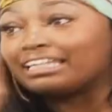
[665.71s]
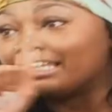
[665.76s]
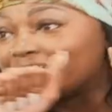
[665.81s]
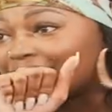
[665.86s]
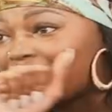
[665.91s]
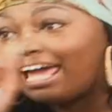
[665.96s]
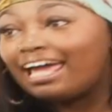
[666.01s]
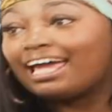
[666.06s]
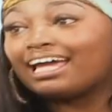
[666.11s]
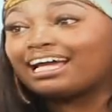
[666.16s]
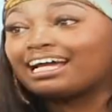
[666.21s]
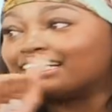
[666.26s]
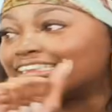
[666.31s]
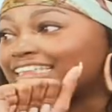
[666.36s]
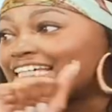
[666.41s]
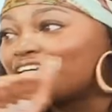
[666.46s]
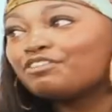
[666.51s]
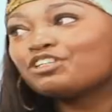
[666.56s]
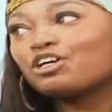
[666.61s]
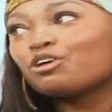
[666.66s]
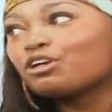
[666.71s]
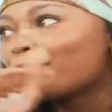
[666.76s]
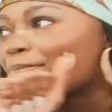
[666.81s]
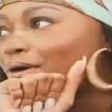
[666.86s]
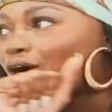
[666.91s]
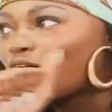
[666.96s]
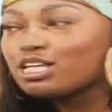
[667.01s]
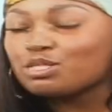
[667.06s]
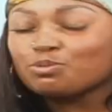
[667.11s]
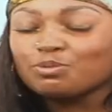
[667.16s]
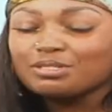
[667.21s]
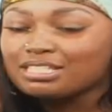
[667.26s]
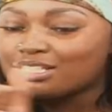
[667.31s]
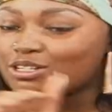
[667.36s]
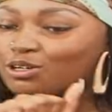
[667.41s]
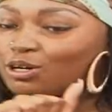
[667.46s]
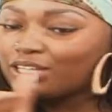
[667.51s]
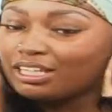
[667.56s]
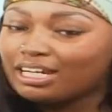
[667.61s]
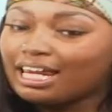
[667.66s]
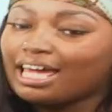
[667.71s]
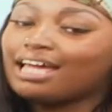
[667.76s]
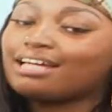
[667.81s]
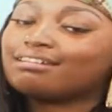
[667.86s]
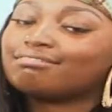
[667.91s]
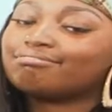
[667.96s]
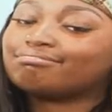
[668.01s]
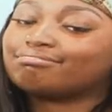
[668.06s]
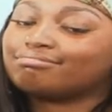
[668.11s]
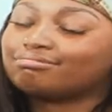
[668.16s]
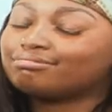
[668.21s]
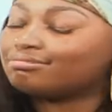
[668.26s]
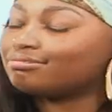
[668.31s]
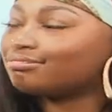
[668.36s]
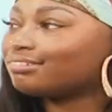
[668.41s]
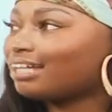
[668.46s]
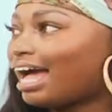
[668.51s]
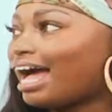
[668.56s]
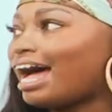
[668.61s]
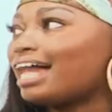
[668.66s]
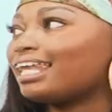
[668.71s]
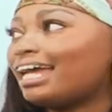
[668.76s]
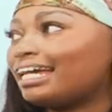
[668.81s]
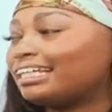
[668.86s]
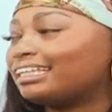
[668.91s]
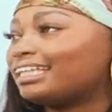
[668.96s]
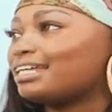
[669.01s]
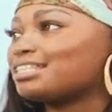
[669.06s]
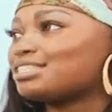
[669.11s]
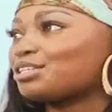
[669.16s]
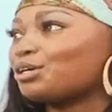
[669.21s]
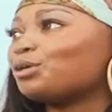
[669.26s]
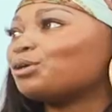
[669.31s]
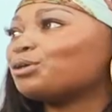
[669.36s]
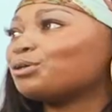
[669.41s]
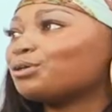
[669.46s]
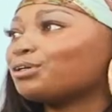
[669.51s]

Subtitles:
to that because even though the bars wasn't all of that, I like that song.